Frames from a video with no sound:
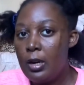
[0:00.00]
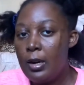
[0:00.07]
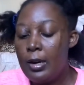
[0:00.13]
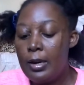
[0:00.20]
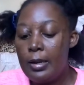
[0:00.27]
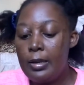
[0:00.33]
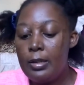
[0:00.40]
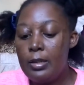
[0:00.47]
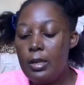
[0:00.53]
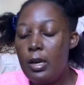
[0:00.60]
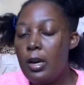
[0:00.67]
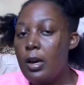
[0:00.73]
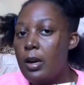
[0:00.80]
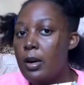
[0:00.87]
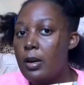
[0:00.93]
and
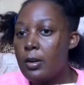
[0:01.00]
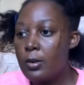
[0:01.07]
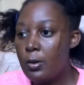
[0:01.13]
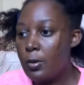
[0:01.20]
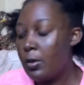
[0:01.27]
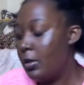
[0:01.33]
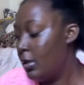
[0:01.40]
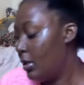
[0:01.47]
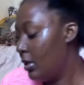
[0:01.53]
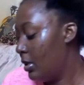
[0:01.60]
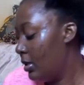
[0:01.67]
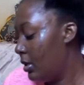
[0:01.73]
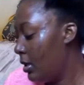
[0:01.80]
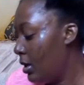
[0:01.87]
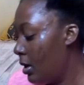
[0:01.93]

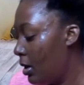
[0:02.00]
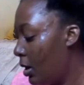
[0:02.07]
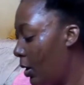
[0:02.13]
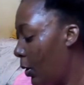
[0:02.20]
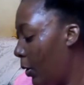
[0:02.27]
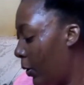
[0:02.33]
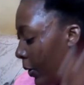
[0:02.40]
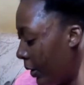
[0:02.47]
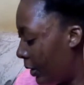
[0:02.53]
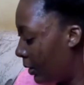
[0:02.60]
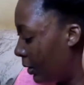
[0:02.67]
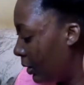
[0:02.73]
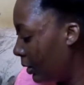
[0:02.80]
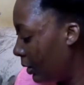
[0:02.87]
coconut oil.